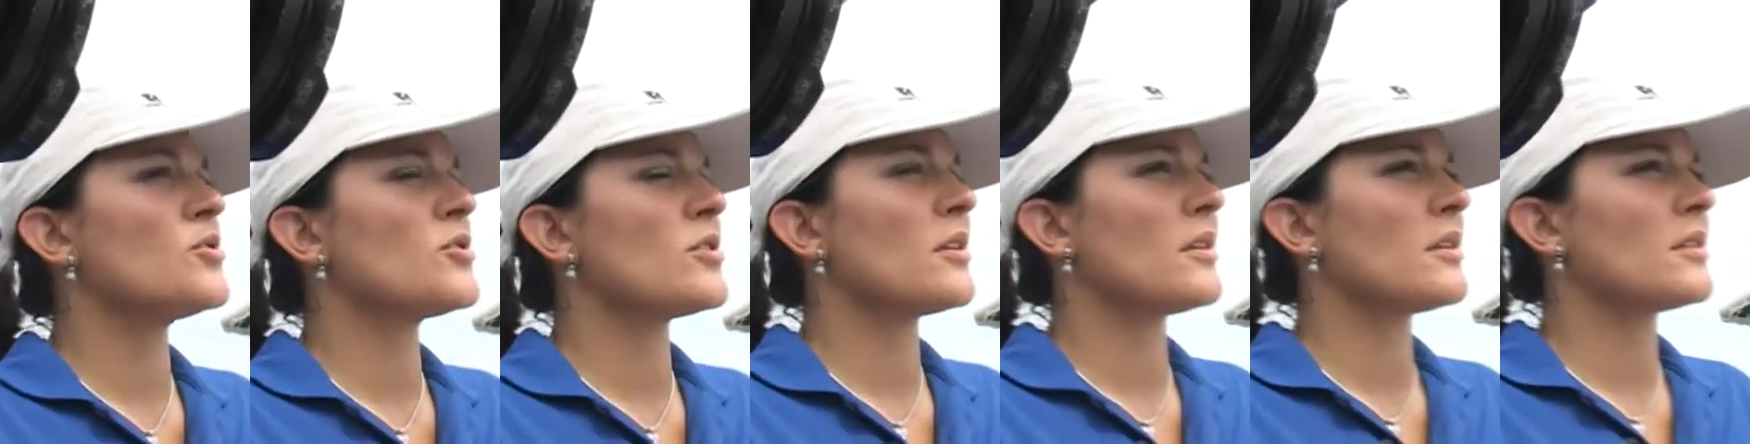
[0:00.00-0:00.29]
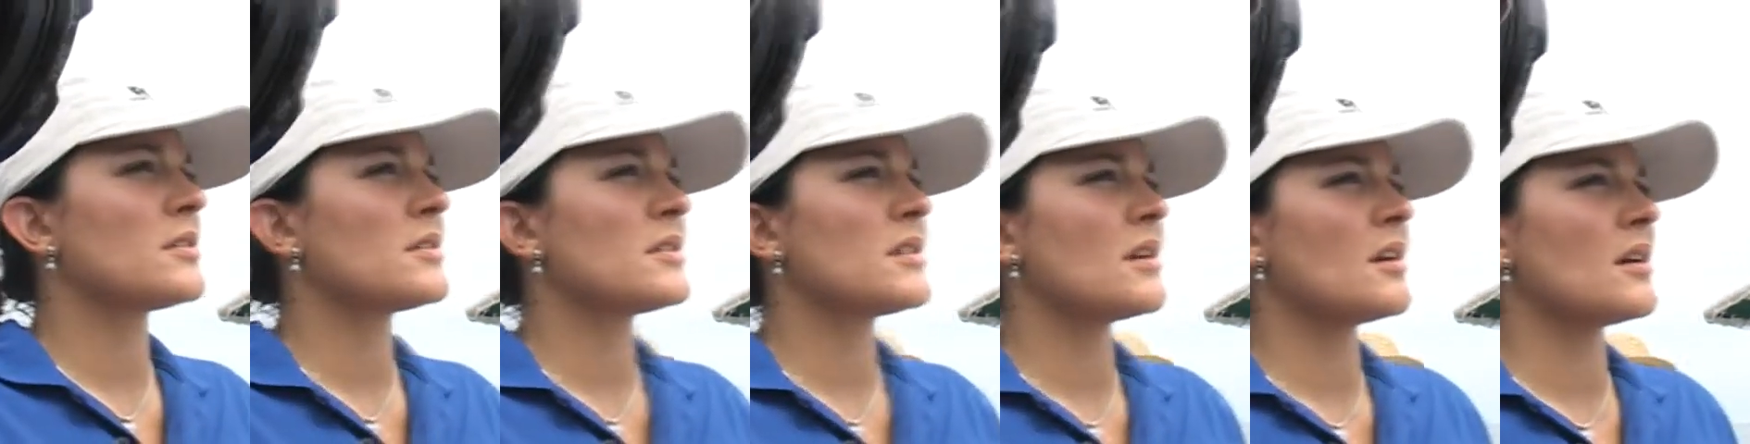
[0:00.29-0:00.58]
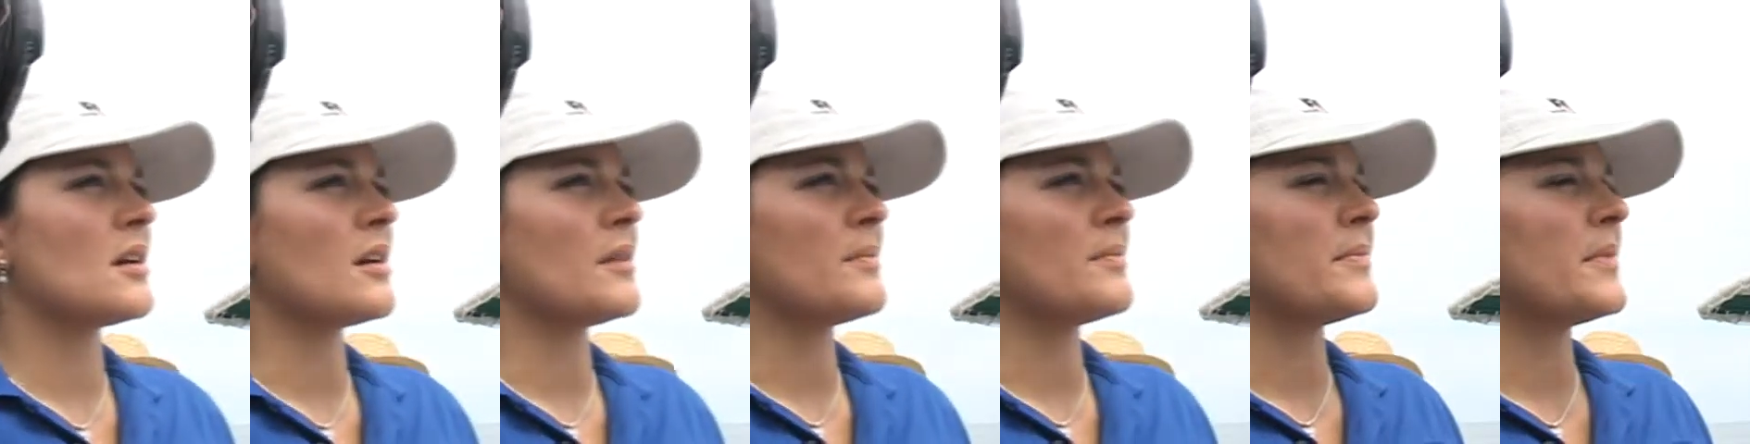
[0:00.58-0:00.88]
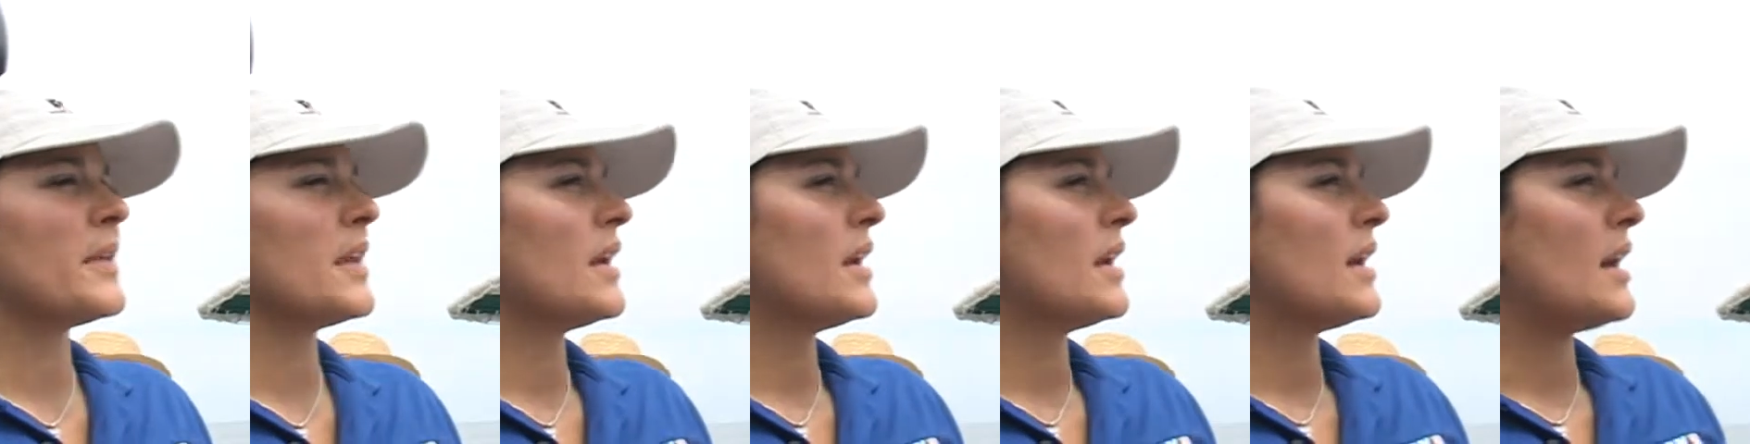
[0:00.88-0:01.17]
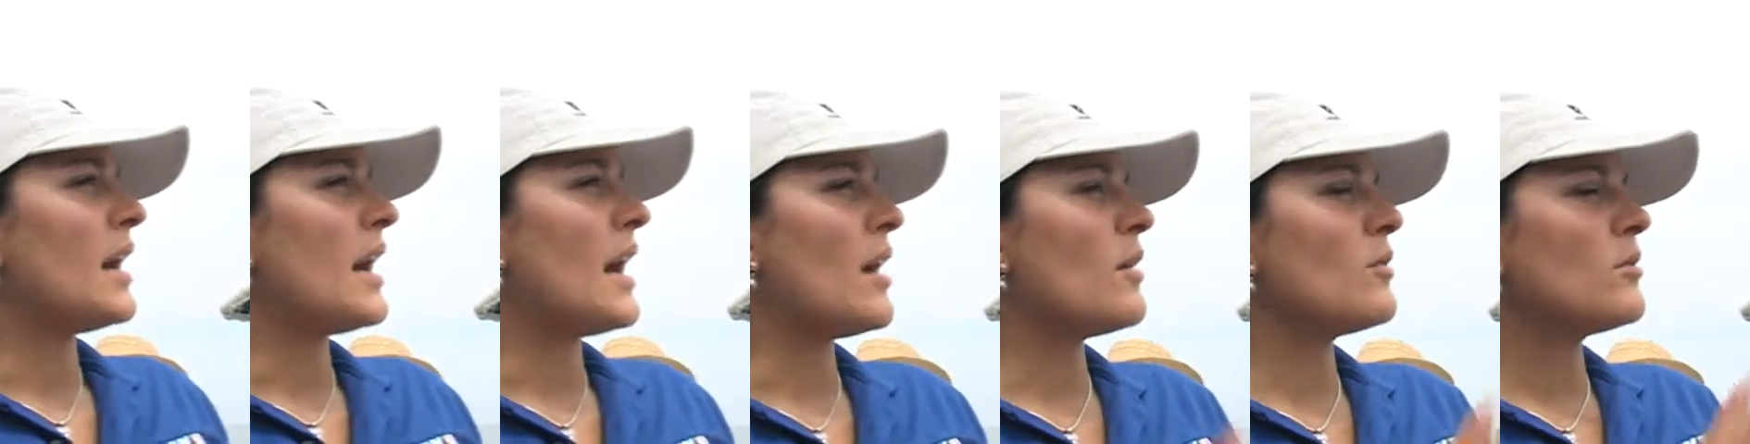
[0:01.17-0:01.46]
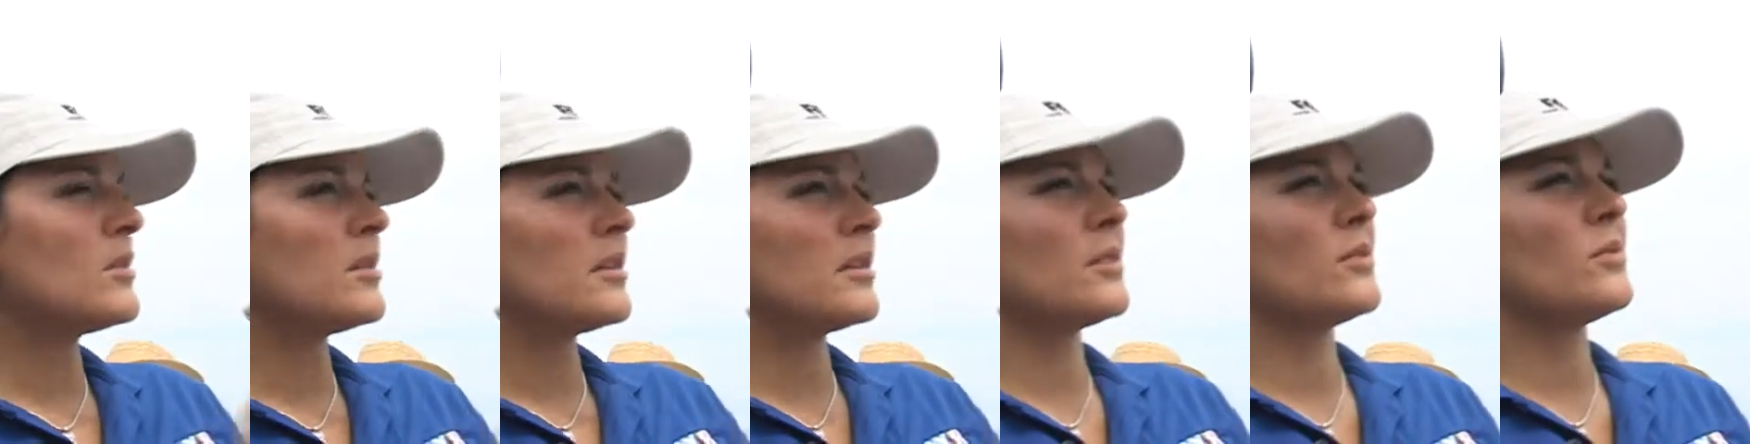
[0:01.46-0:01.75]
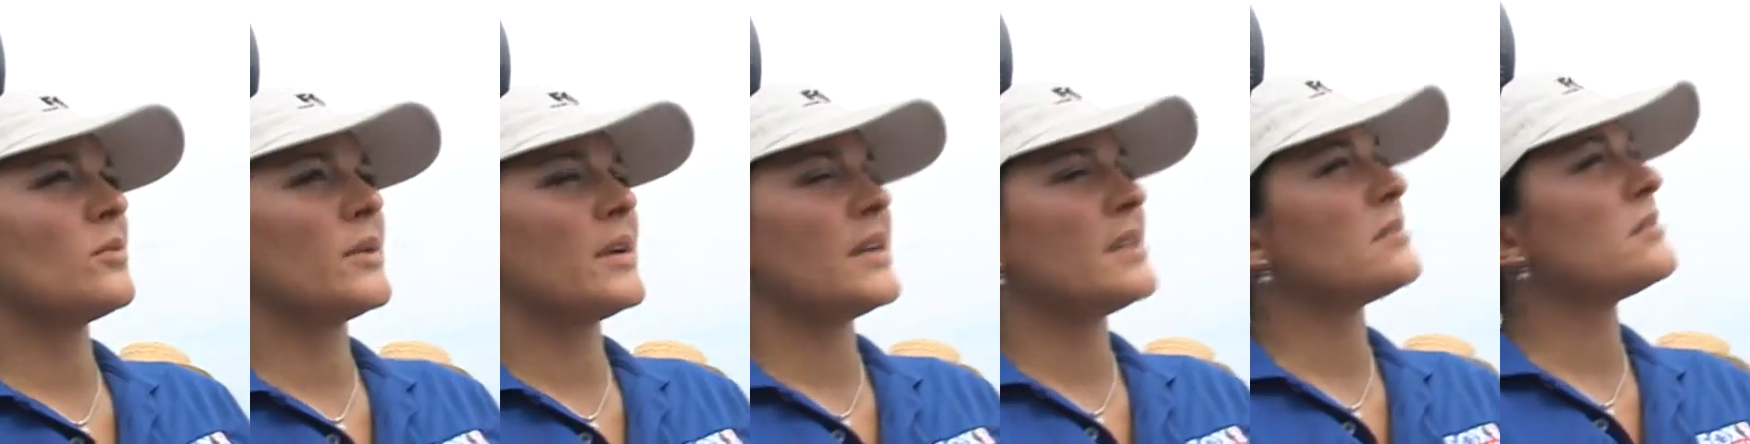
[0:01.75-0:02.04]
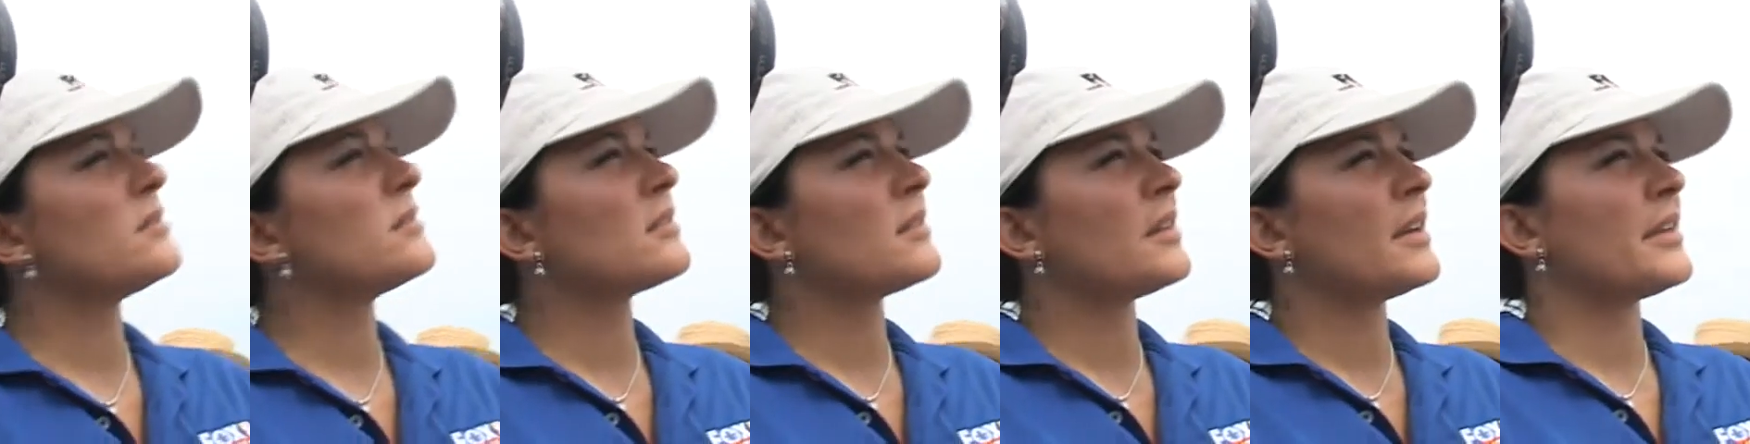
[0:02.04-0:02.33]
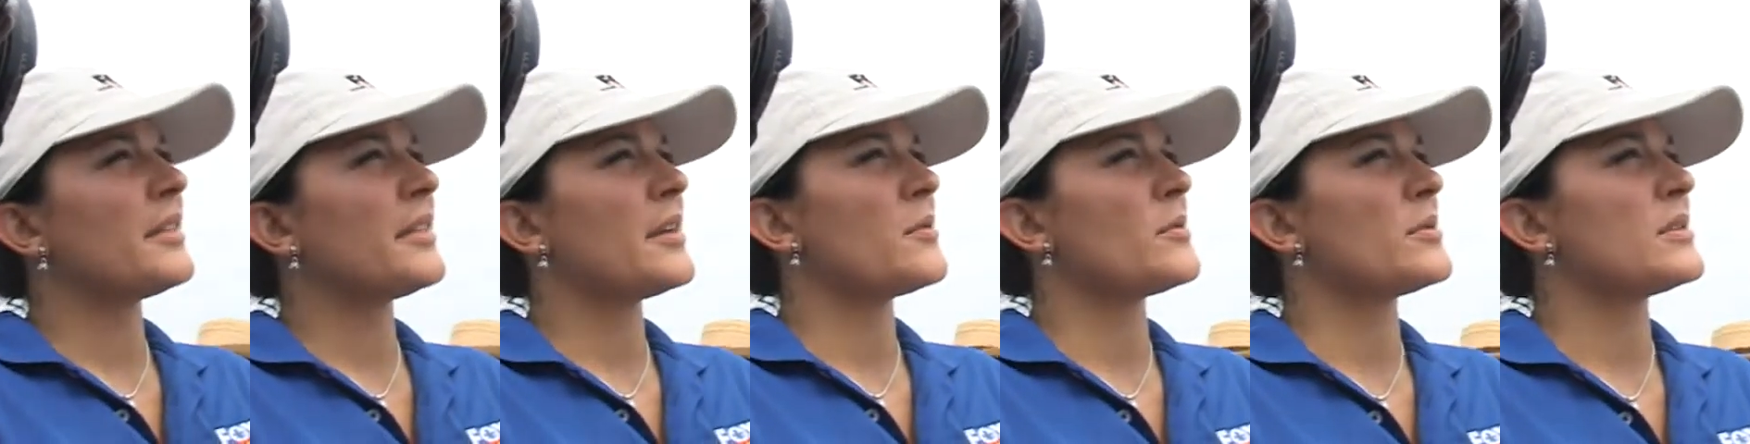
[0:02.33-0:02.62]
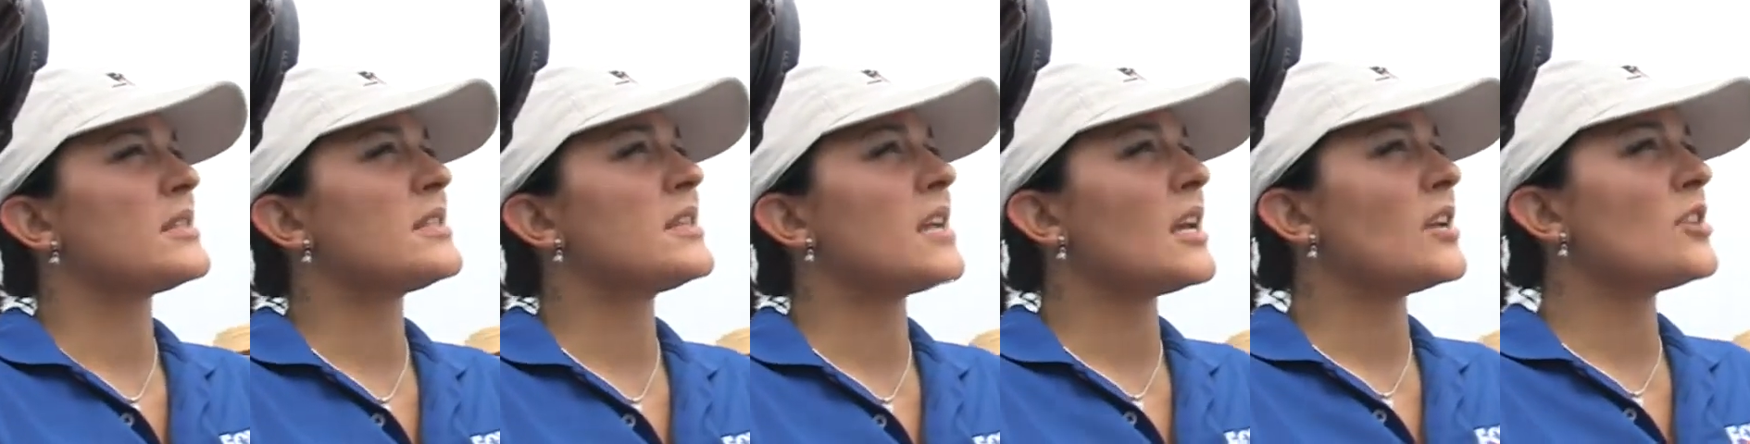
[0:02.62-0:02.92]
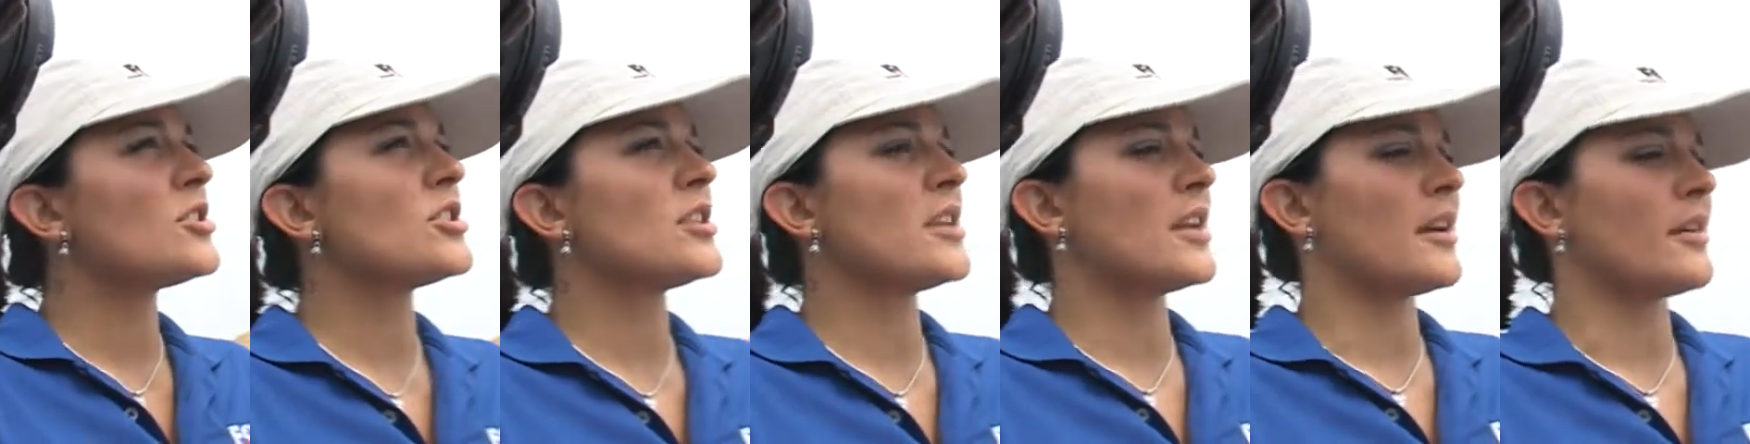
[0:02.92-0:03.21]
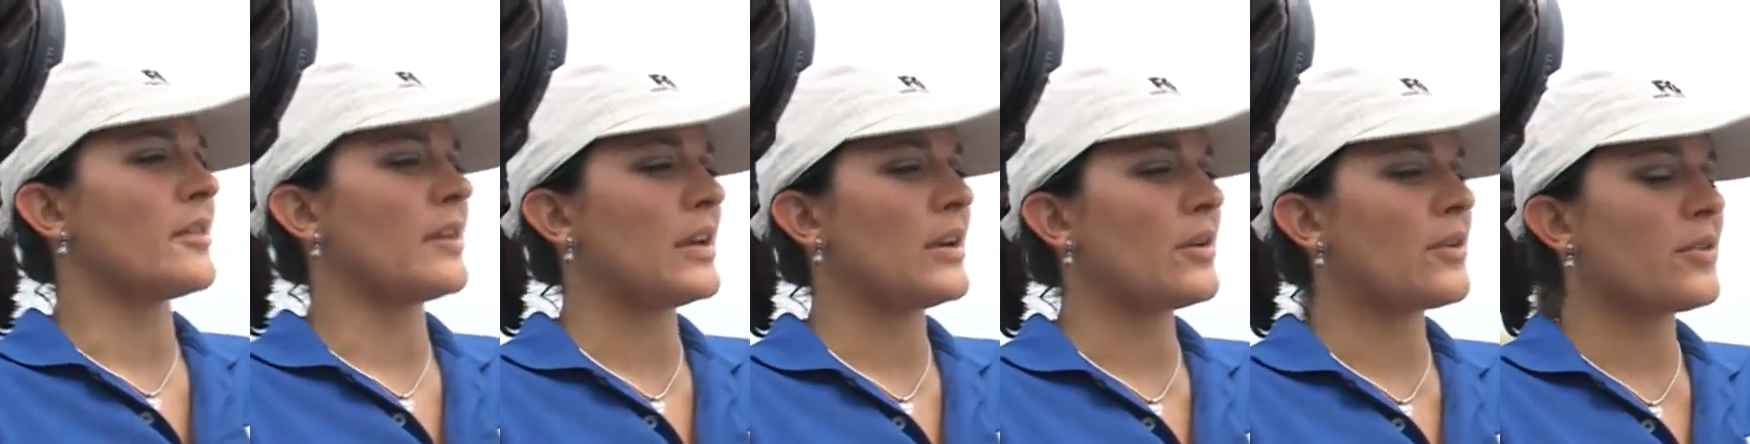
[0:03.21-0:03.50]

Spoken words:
trucks out a little ways, looked like they were stationary.